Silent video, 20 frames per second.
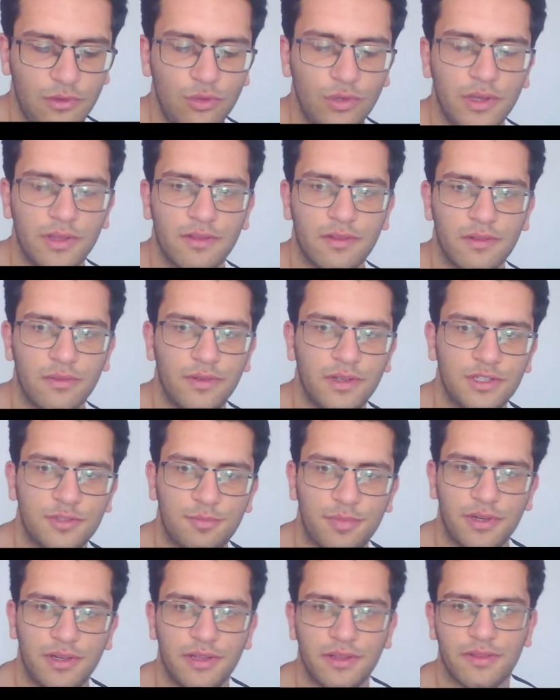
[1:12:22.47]
Who has
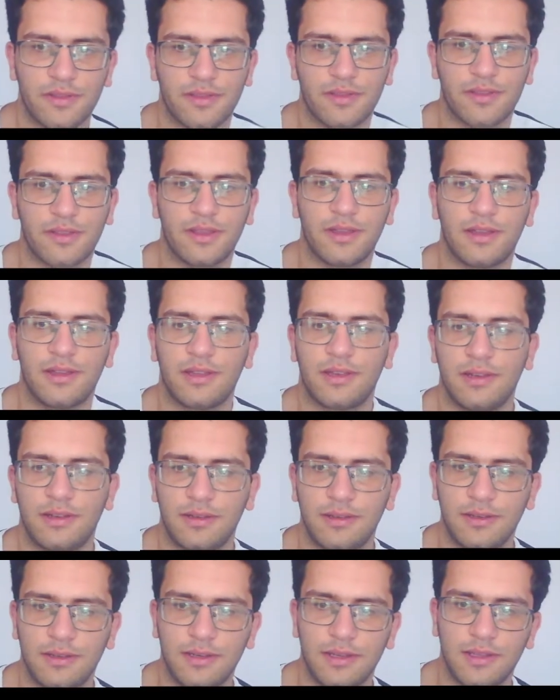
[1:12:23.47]
Twitch, please
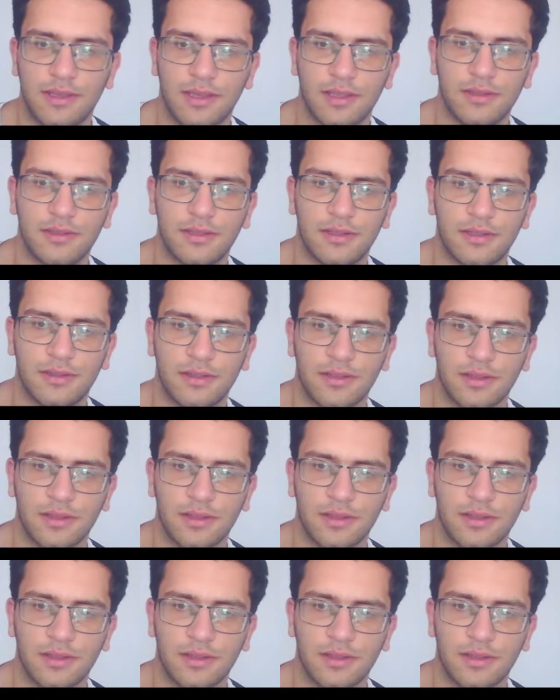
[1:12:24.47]
link in